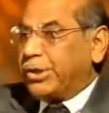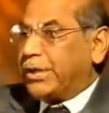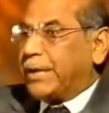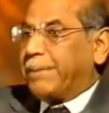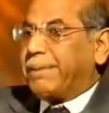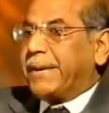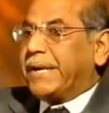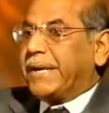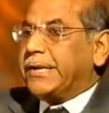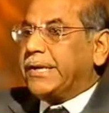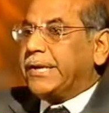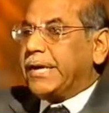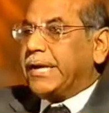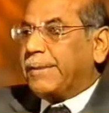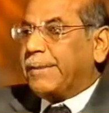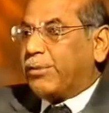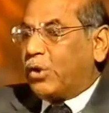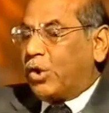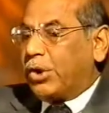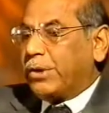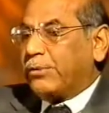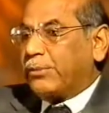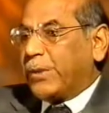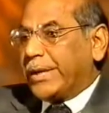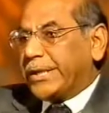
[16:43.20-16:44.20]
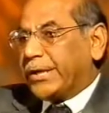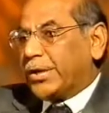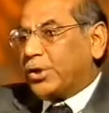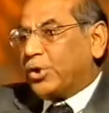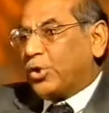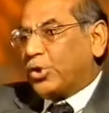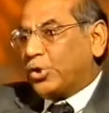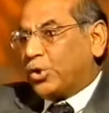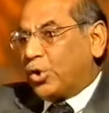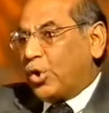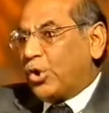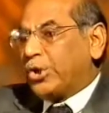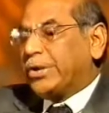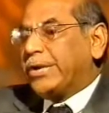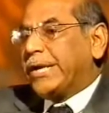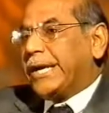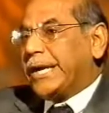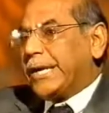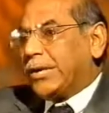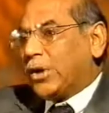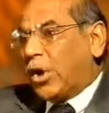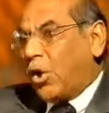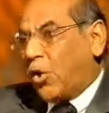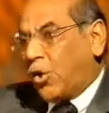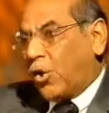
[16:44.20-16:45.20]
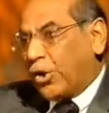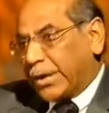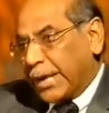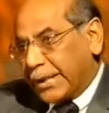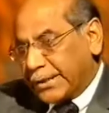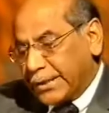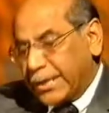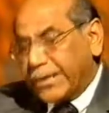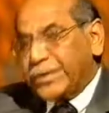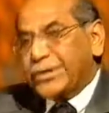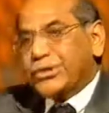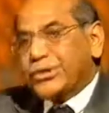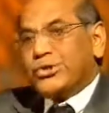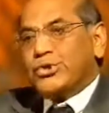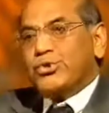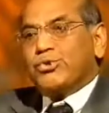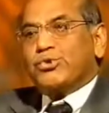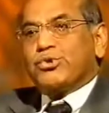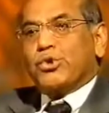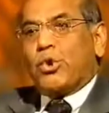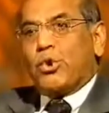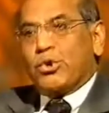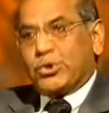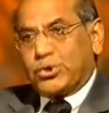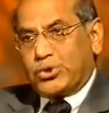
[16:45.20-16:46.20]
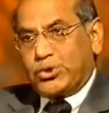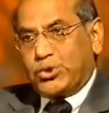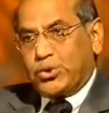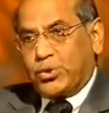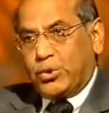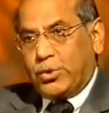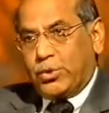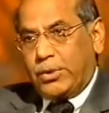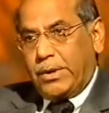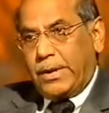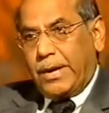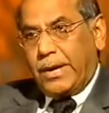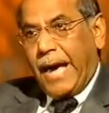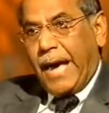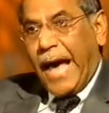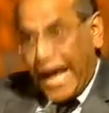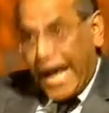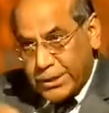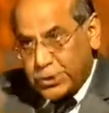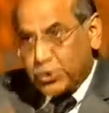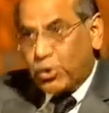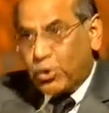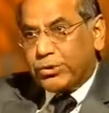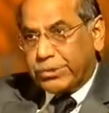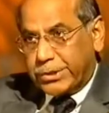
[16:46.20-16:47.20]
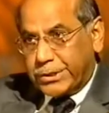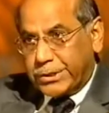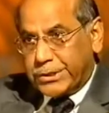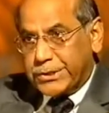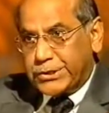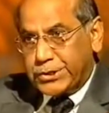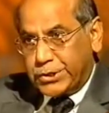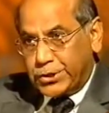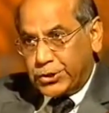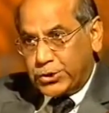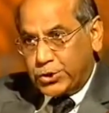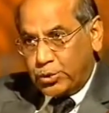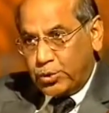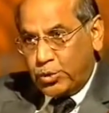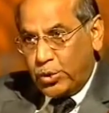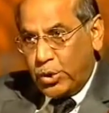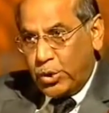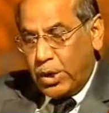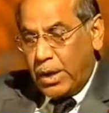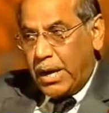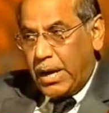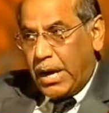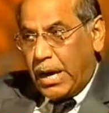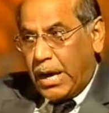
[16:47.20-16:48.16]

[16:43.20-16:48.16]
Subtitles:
could, depending upon whether or not on other issues also, as on this issue,